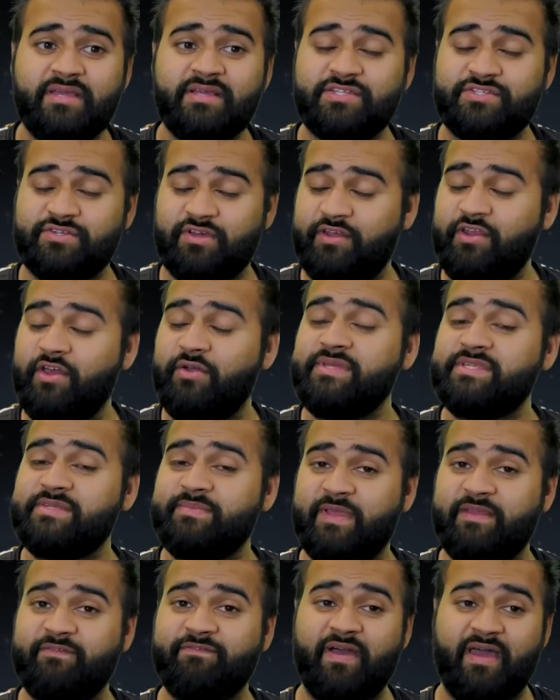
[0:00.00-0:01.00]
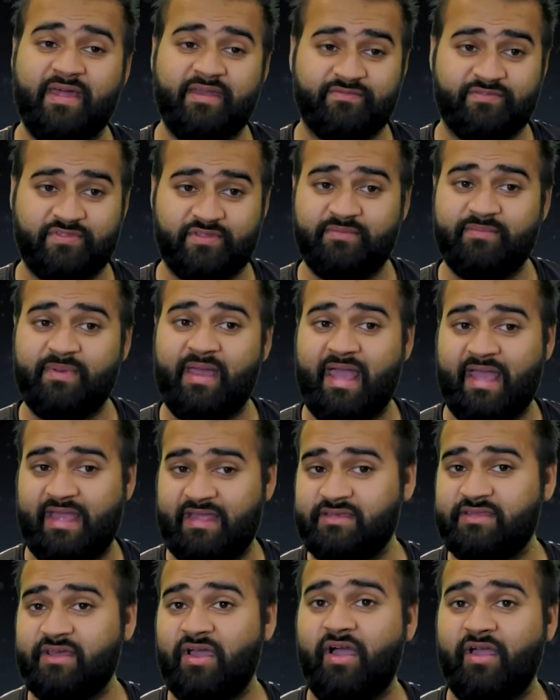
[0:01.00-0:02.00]
So I know he's a big fan of them,
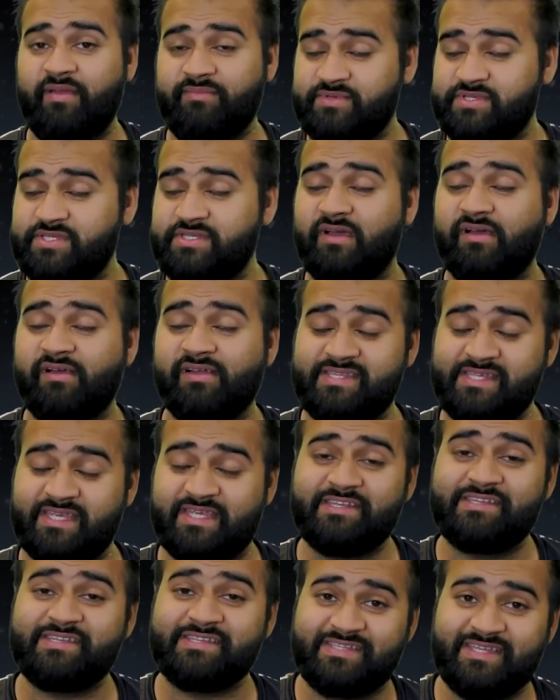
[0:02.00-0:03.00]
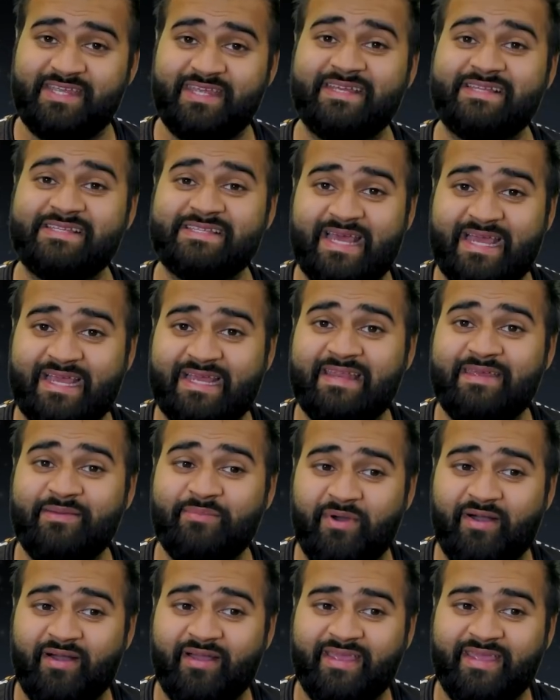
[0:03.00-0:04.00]
and I'm starting to see exactly
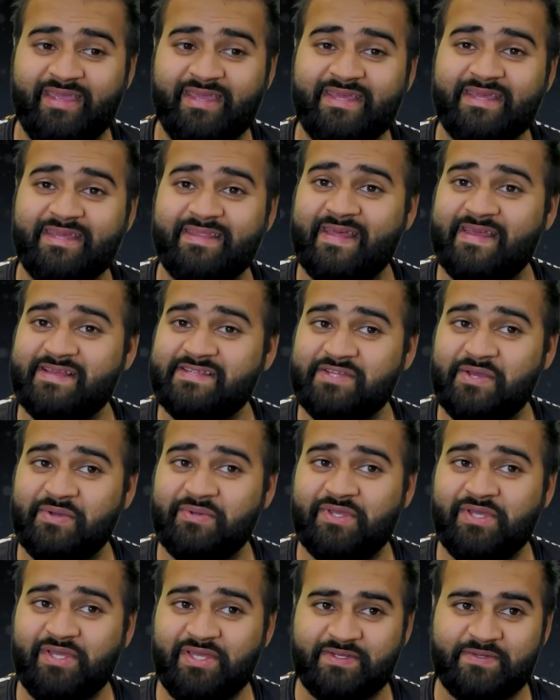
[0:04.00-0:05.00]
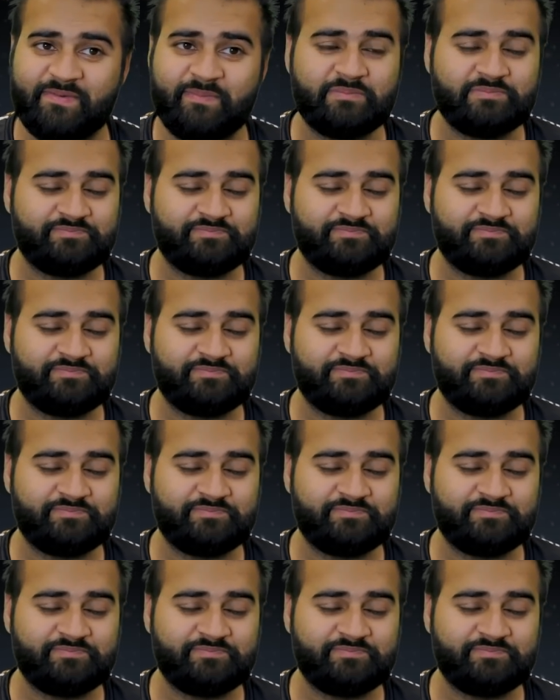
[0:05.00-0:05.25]
why they're so good.